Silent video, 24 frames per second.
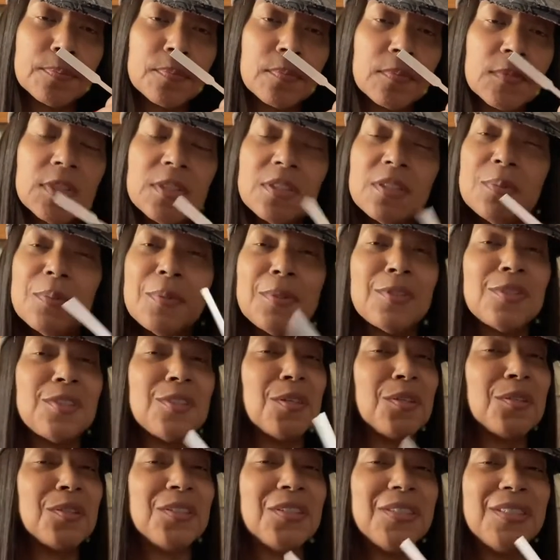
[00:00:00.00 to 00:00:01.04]
It smells
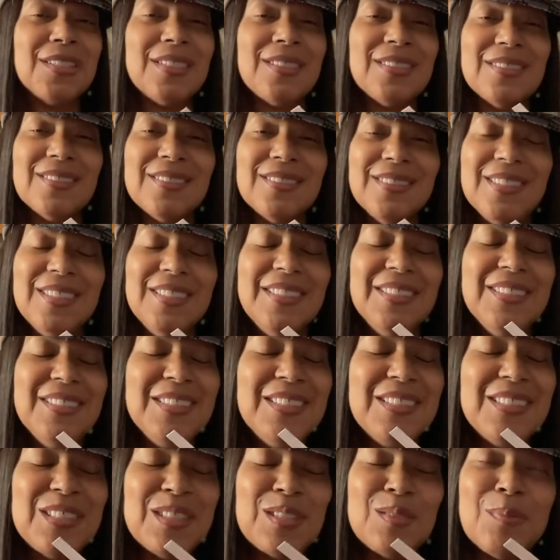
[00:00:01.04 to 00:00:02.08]
so good.
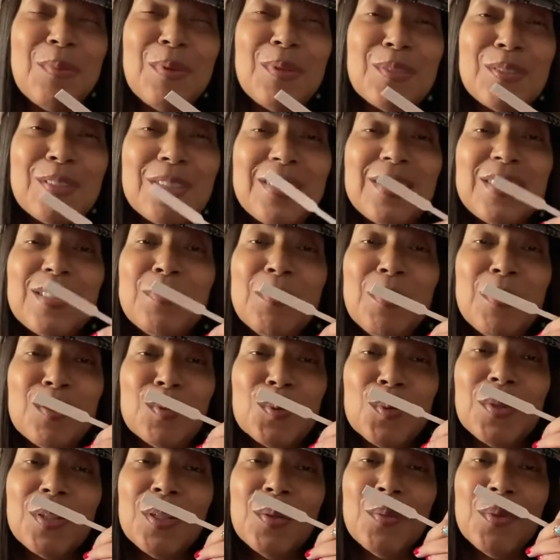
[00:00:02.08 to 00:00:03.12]
It smells
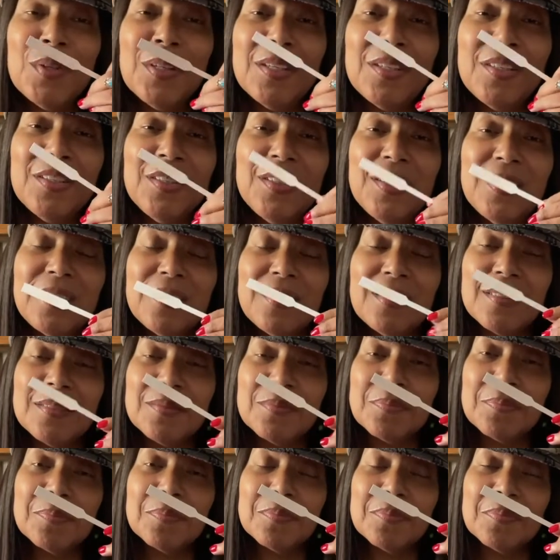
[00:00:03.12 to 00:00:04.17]
really, really good.
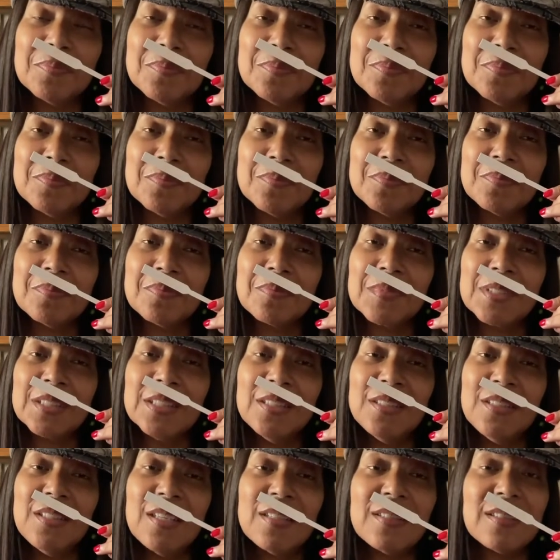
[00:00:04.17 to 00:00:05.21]

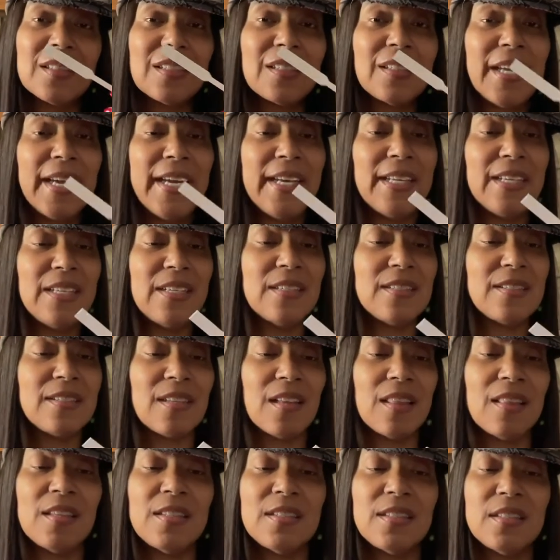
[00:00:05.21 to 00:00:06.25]
It does. Ladies,
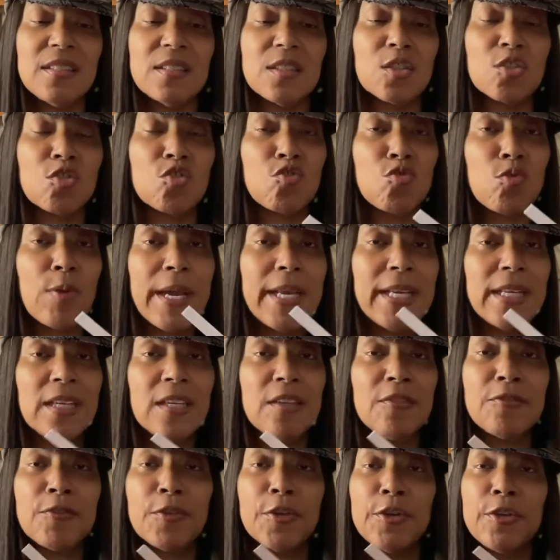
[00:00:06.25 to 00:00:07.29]
this is a great
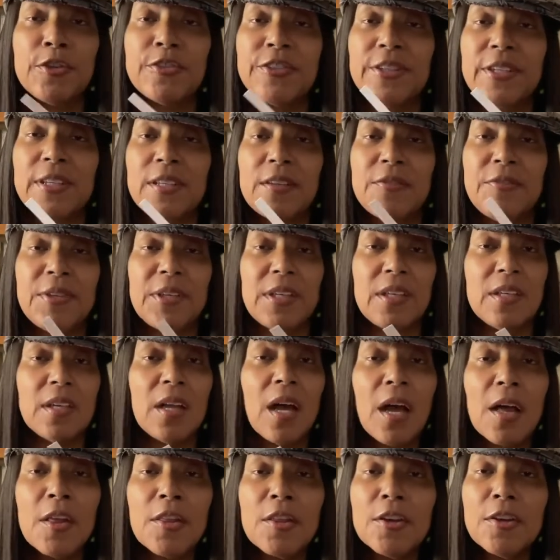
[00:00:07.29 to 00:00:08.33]
gift for your significant
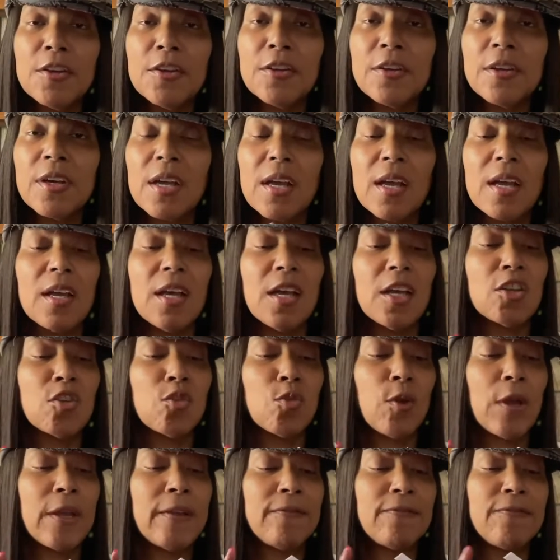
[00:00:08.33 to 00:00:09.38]
other.
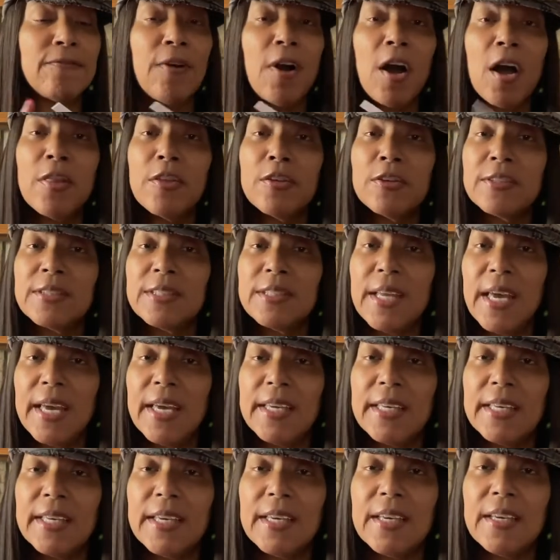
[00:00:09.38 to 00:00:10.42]
Great Father's Day
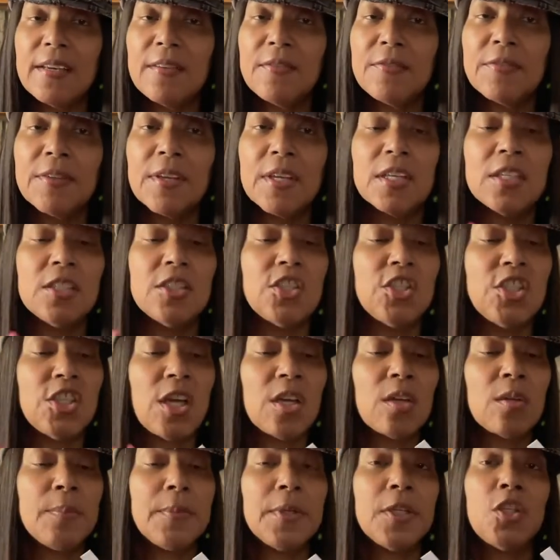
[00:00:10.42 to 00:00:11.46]
gift.
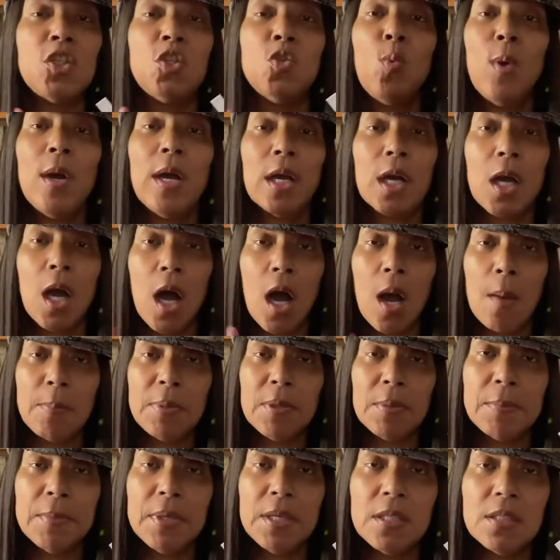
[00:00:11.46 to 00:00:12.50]
Gentlemen, you want
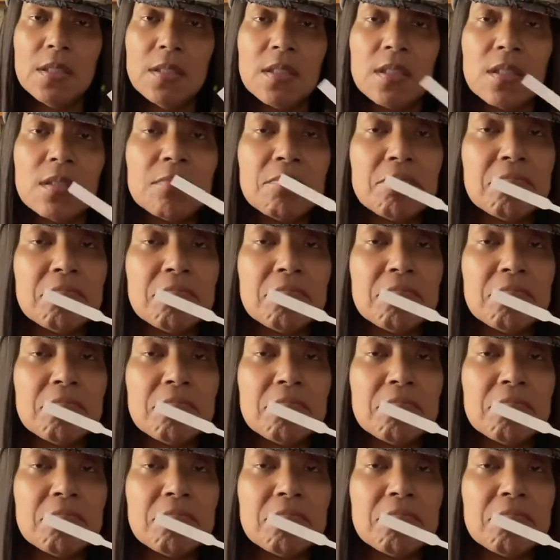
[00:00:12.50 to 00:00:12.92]
compliments?